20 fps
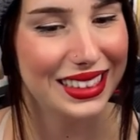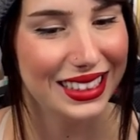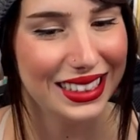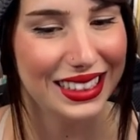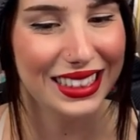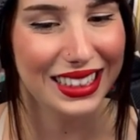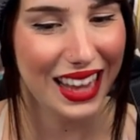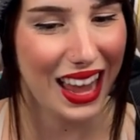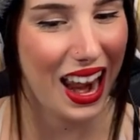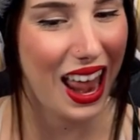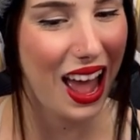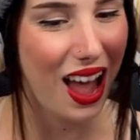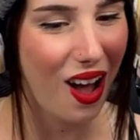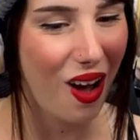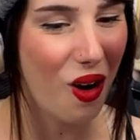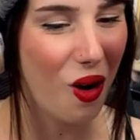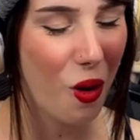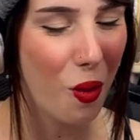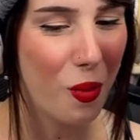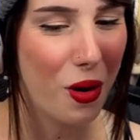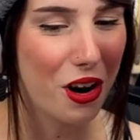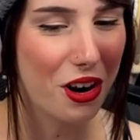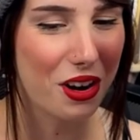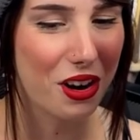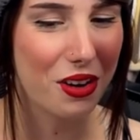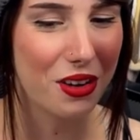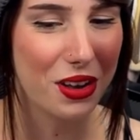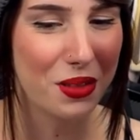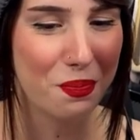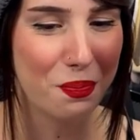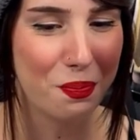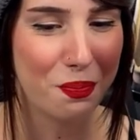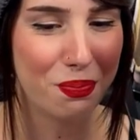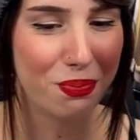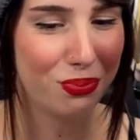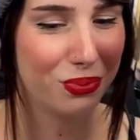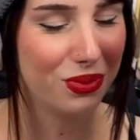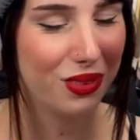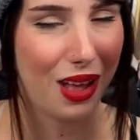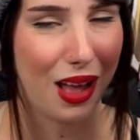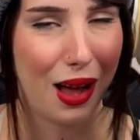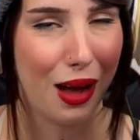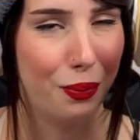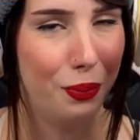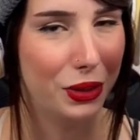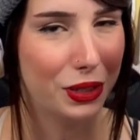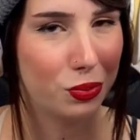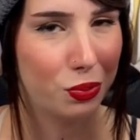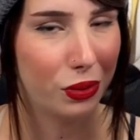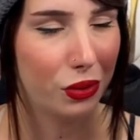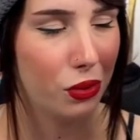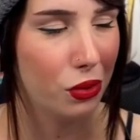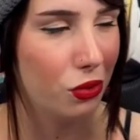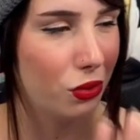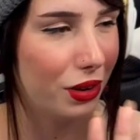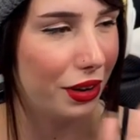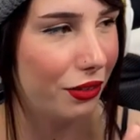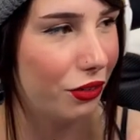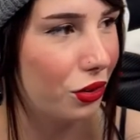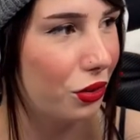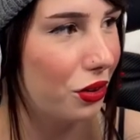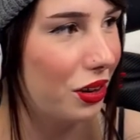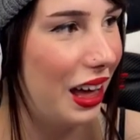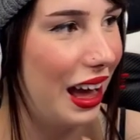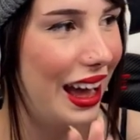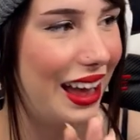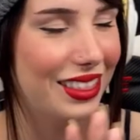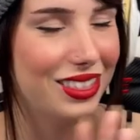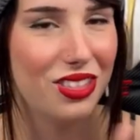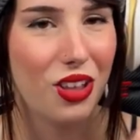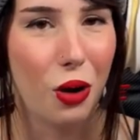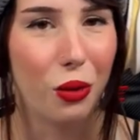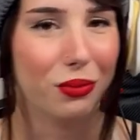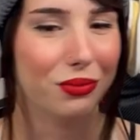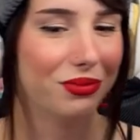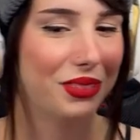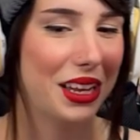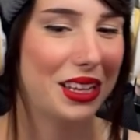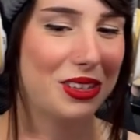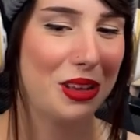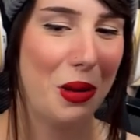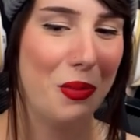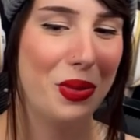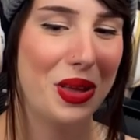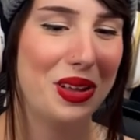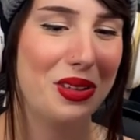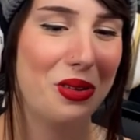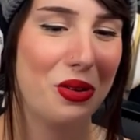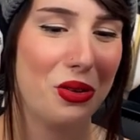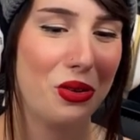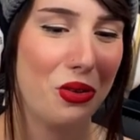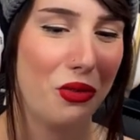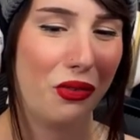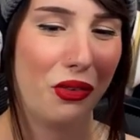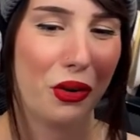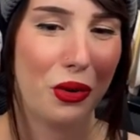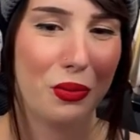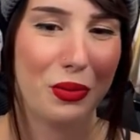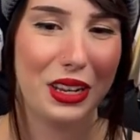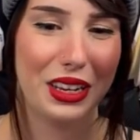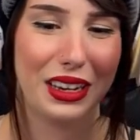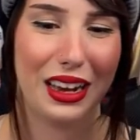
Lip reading: you know, Marco and Pespero, whatever. No, that's a big no-no for me.